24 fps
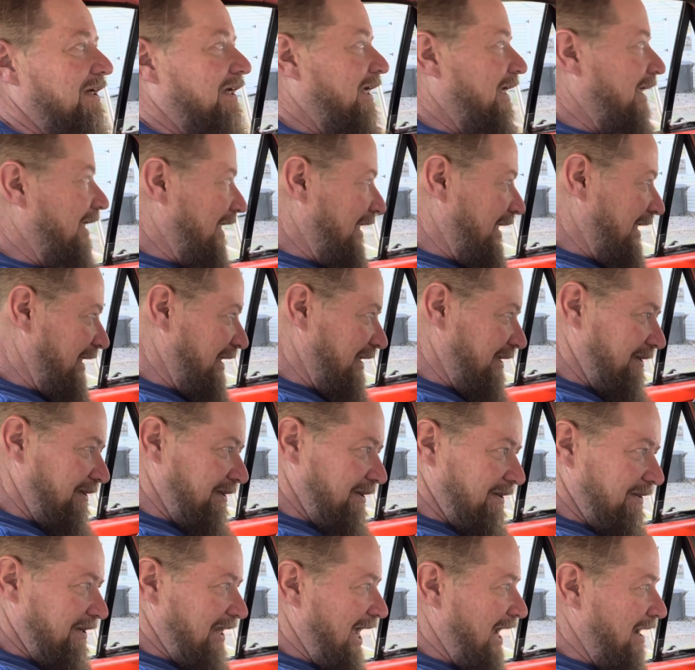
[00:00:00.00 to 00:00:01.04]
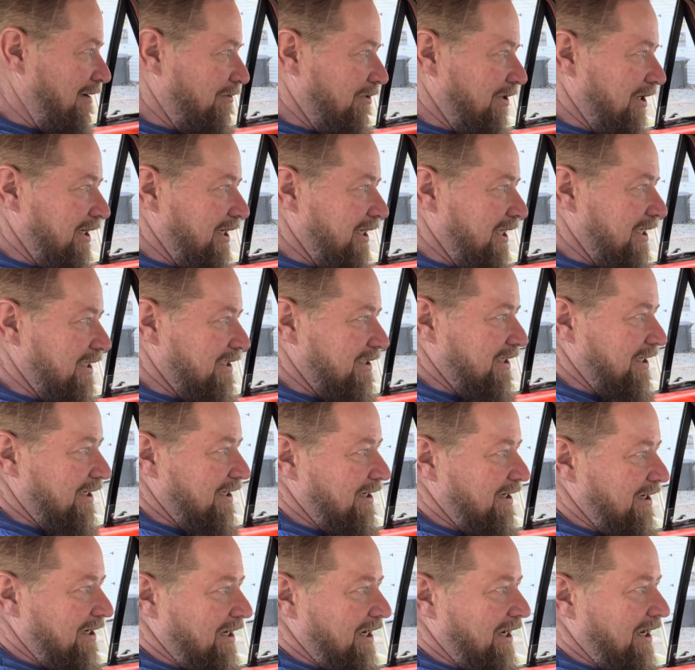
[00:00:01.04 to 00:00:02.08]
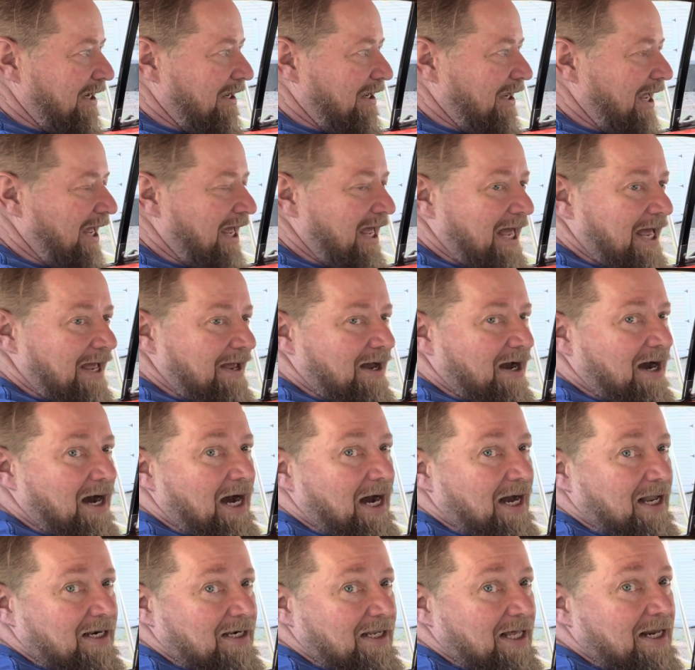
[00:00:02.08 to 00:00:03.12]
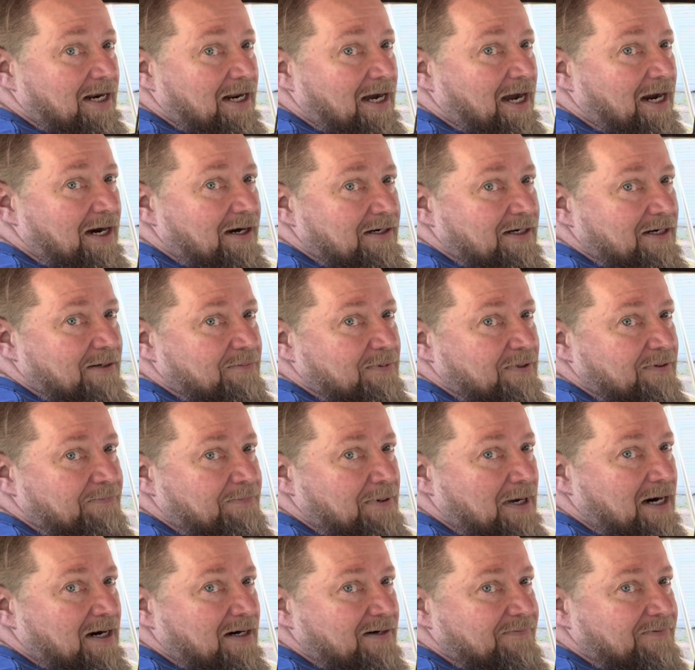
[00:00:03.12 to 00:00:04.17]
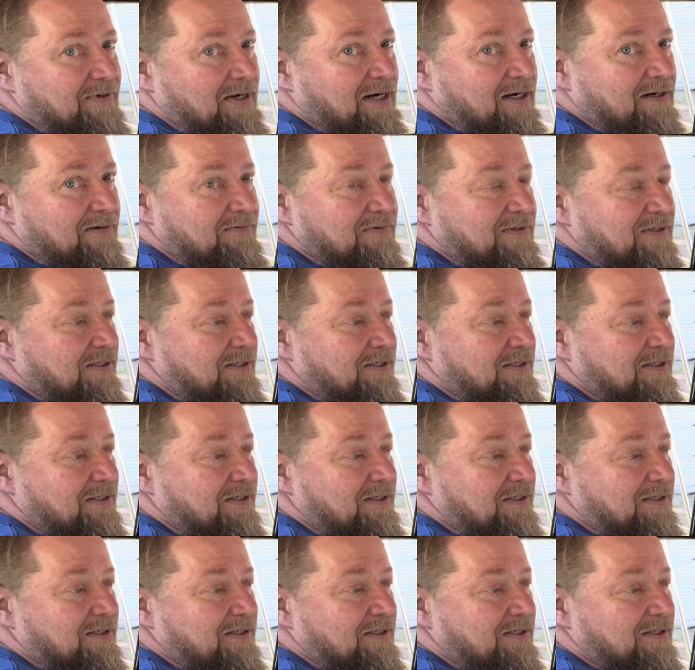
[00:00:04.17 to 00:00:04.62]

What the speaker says: and that one is a lot higher number of power valve.